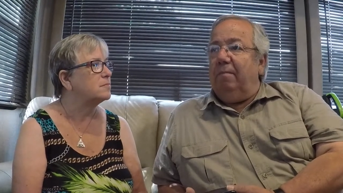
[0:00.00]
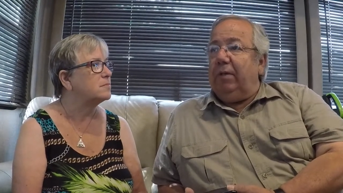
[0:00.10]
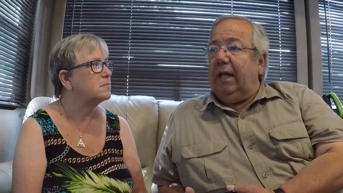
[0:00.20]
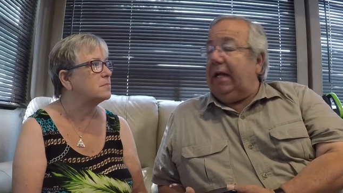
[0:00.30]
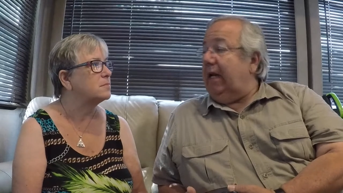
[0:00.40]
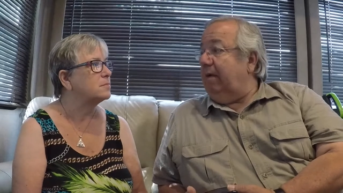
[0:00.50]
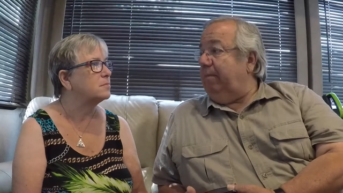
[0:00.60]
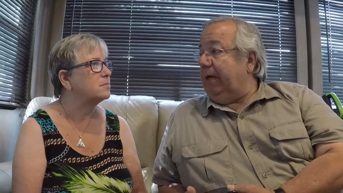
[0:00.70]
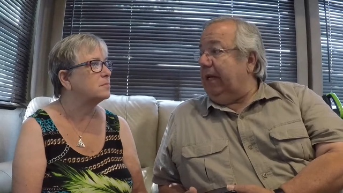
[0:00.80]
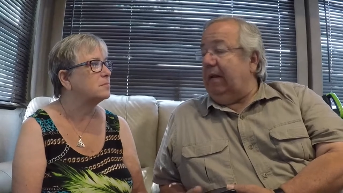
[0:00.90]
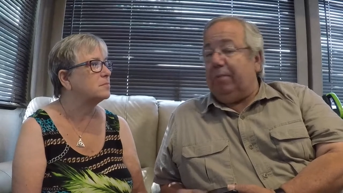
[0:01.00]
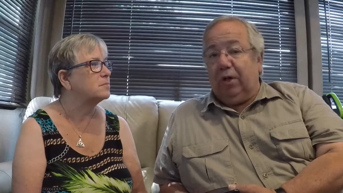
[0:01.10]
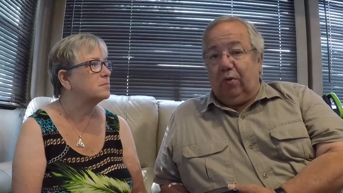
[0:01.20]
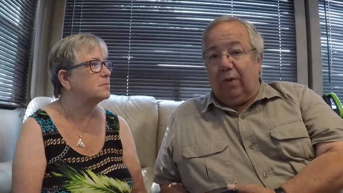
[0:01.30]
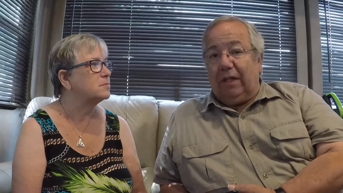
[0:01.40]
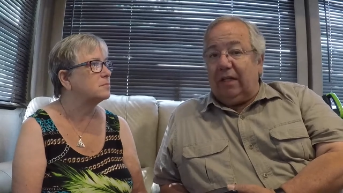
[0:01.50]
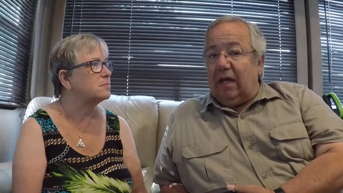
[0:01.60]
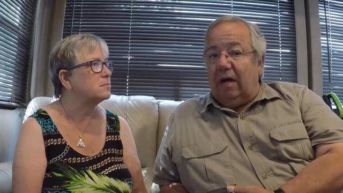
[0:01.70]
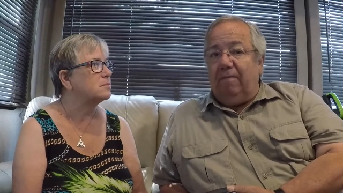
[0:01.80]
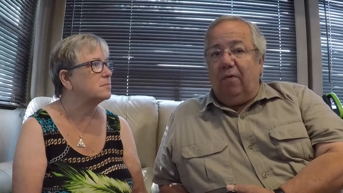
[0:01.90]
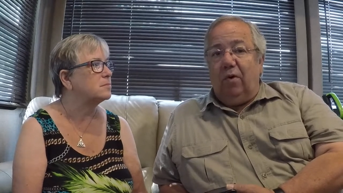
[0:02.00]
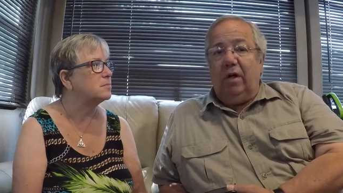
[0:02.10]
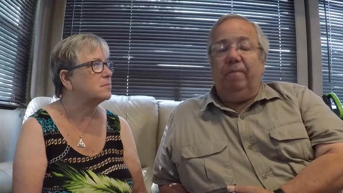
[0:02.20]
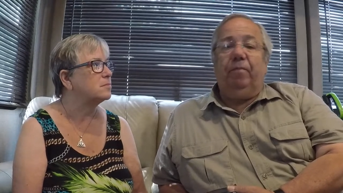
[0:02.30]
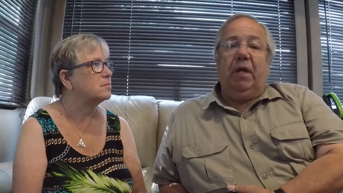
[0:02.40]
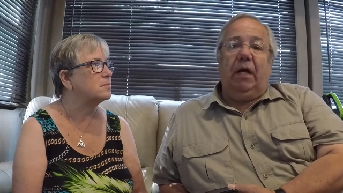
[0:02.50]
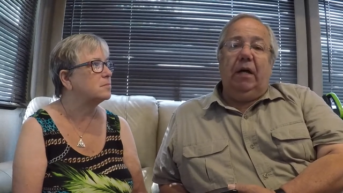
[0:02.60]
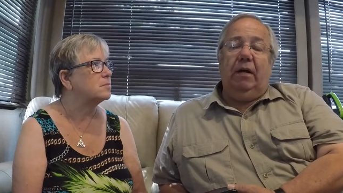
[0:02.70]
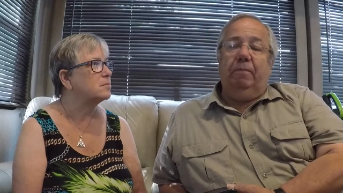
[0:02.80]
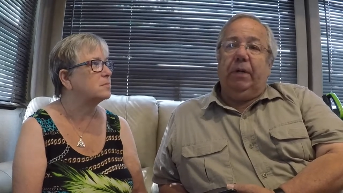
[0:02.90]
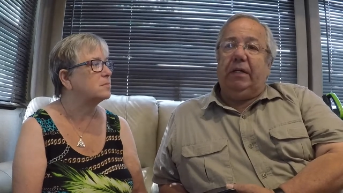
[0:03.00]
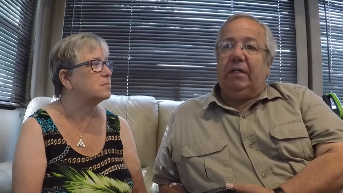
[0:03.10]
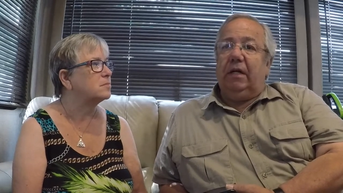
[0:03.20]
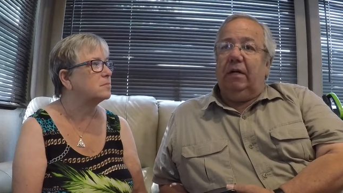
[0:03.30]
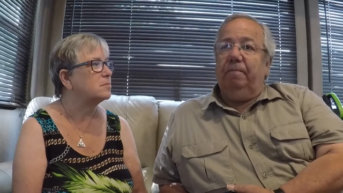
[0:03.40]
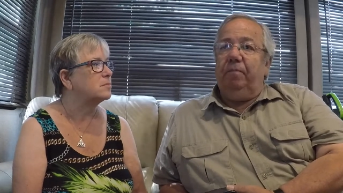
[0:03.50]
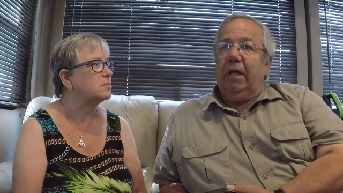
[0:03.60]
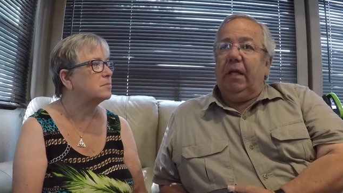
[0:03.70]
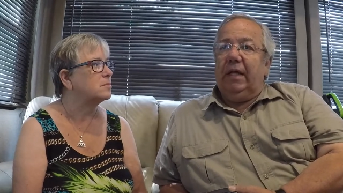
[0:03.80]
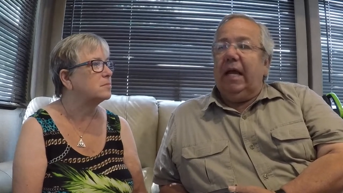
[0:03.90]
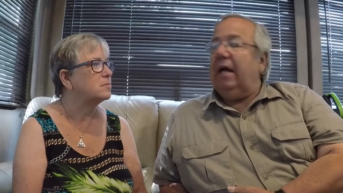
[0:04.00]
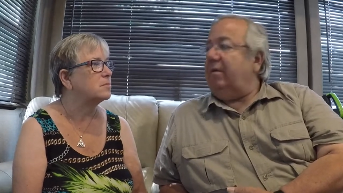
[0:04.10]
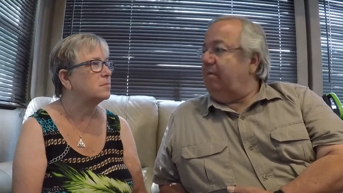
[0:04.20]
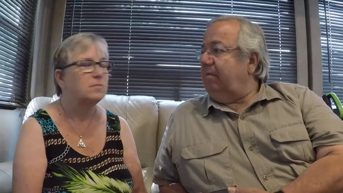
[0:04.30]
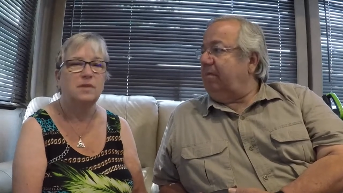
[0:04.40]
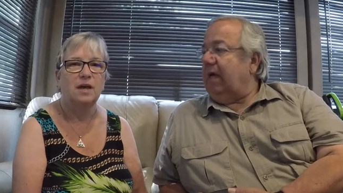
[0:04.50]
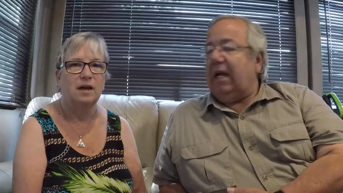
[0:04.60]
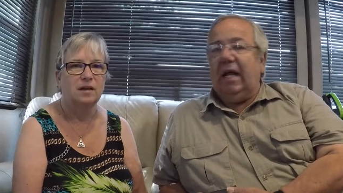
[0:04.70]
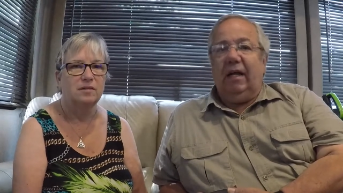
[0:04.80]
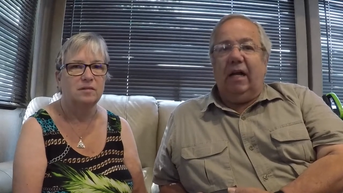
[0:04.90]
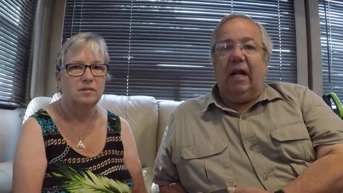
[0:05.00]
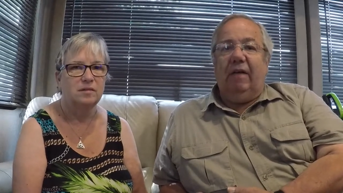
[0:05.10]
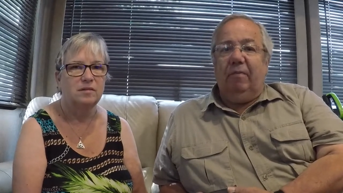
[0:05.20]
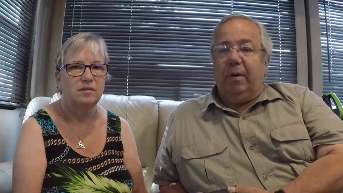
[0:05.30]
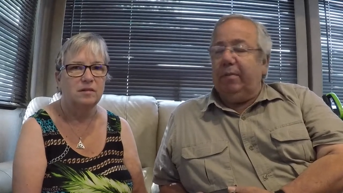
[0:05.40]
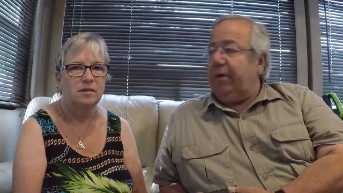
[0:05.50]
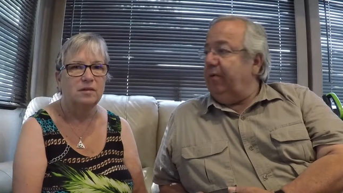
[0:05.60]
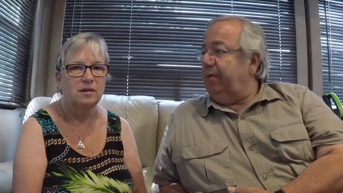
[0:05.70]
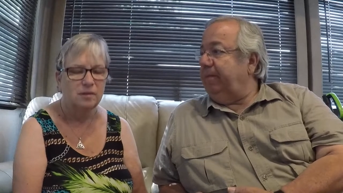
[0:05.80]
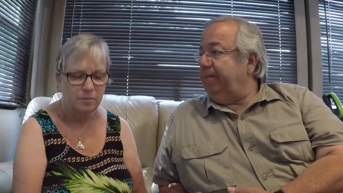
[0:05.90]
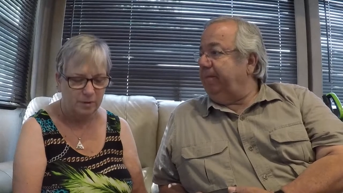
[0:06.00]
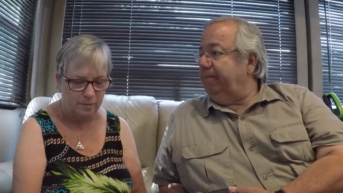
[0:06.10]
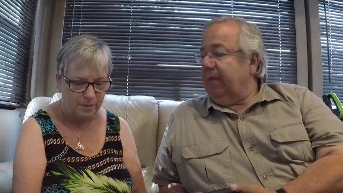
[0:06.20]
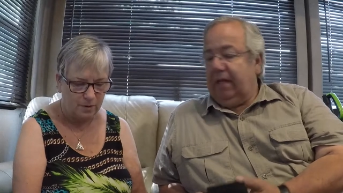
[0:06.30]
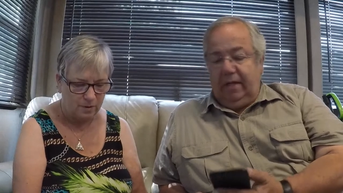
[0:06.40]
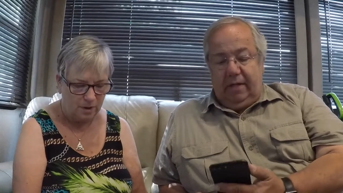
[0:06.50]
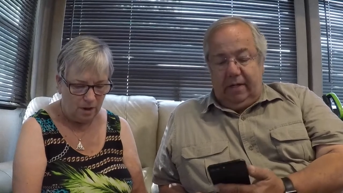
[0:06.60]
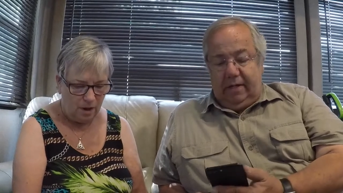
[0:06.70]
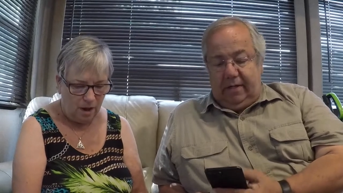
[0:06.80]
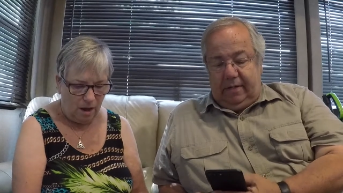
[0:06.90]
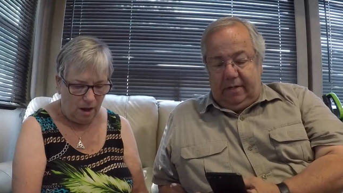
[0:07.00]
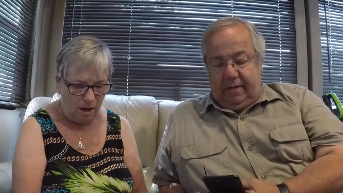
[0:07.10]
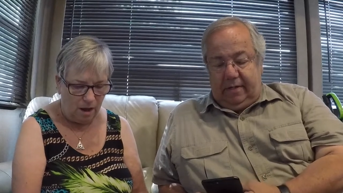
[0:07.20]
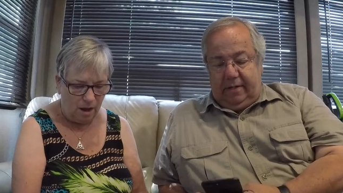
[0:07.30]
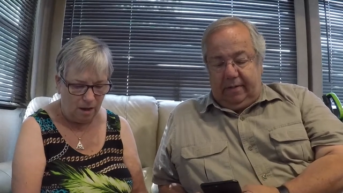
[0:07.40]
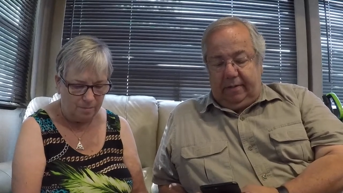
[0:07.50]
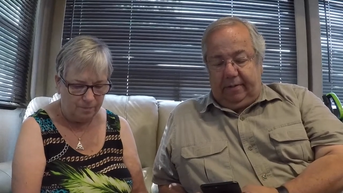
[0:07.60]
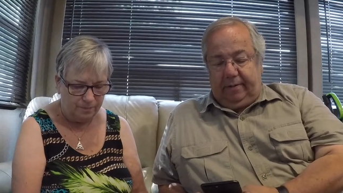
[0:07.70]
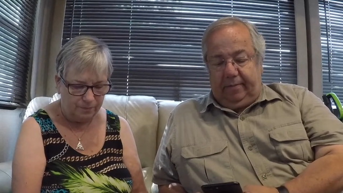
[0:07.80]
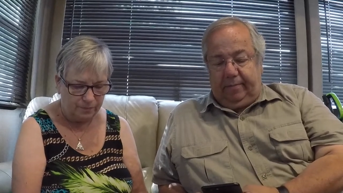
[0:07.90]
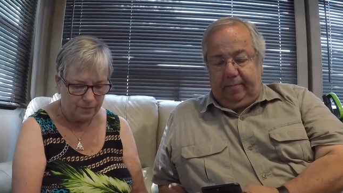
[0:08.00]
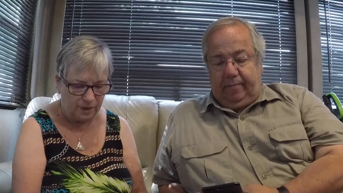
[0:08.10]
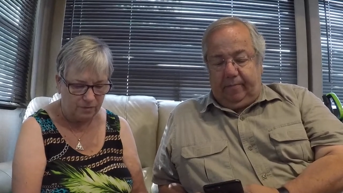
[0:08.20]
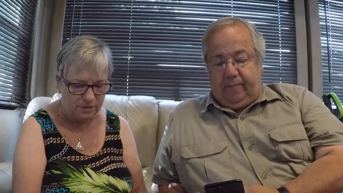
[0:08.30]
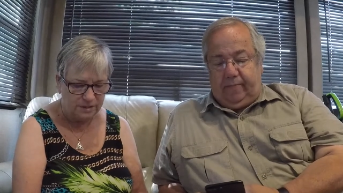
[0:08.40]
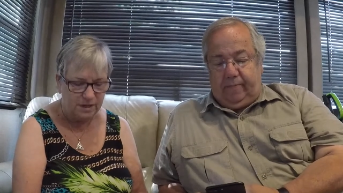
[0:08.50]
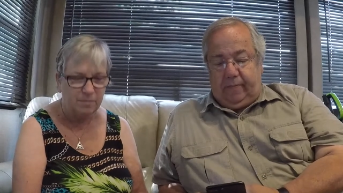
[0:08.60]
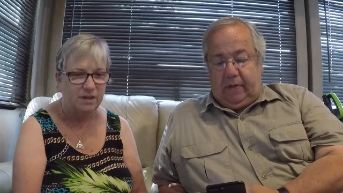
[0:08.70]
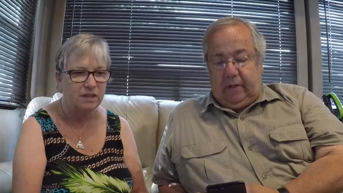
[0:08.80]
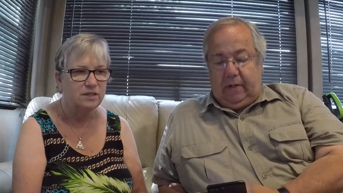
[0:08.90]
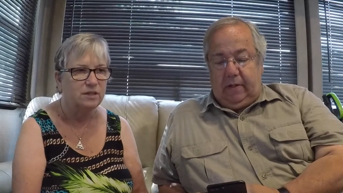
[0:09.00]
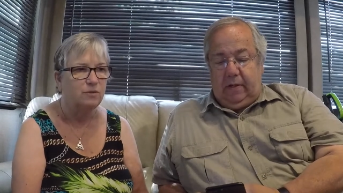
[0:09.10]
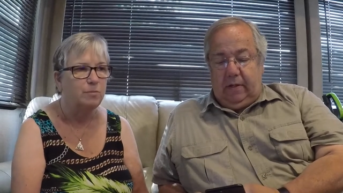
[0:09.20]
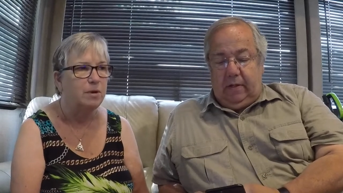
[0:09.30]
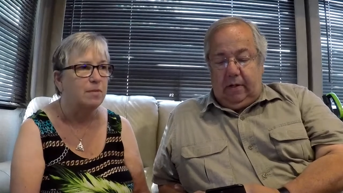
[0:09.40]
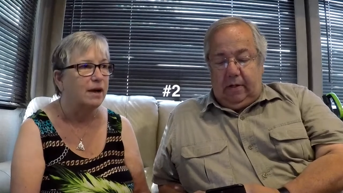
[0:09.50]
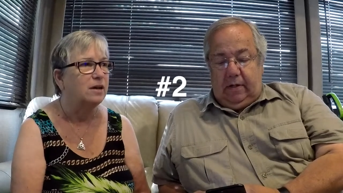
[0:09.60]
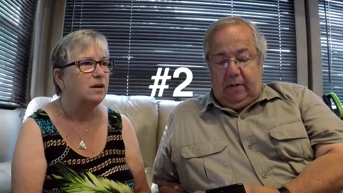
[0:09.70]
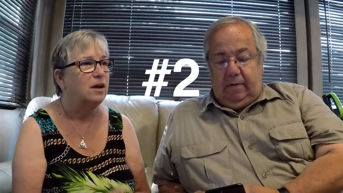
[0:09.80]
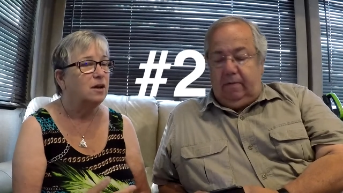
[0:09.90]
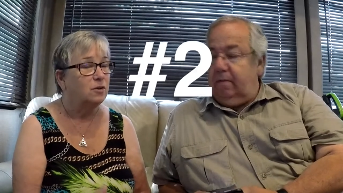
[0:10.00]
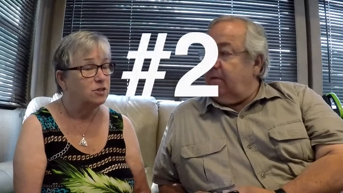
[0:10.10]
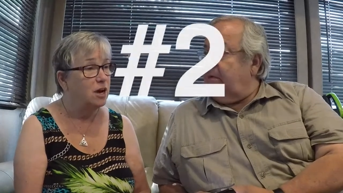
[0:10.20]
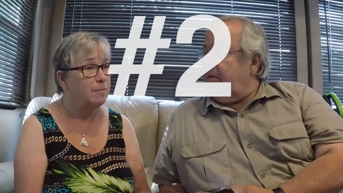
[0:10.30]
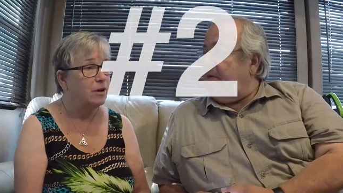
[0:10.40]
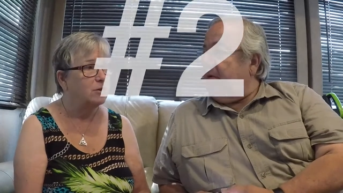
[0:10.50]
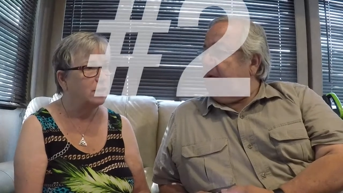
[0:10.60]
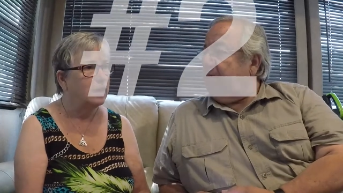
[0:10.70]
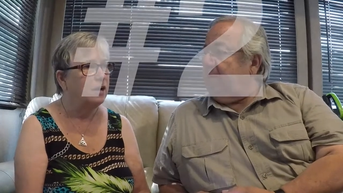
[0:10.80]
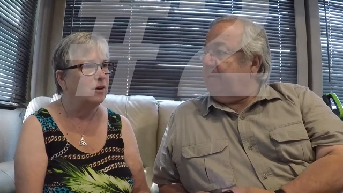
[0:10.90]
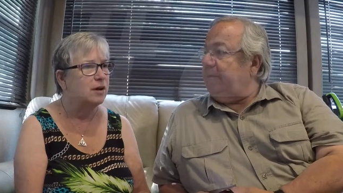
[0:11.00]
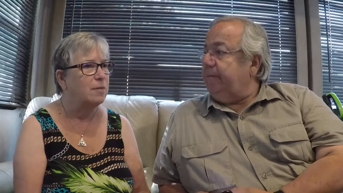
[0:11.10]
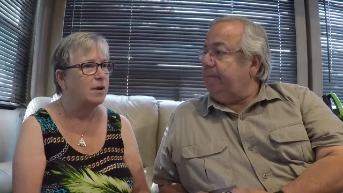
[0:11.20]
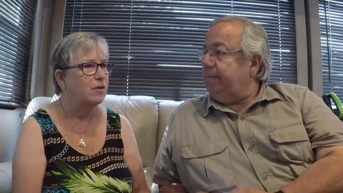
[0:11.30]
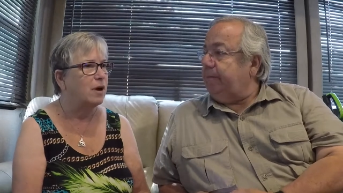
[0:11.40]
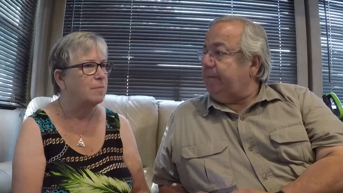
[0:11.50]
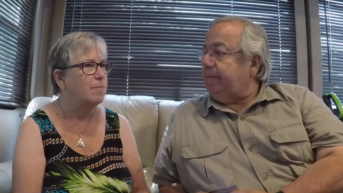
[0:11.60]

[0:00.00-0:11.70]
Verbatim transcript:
Speaker 1: planning on picking up the griddle top for it, uh, but um, yeah, yeah, gotta, gotta, have the barbecue.
Speaker 2: got barbecue. Um, I would say my next thing would be my time out cooking. Okay, my crock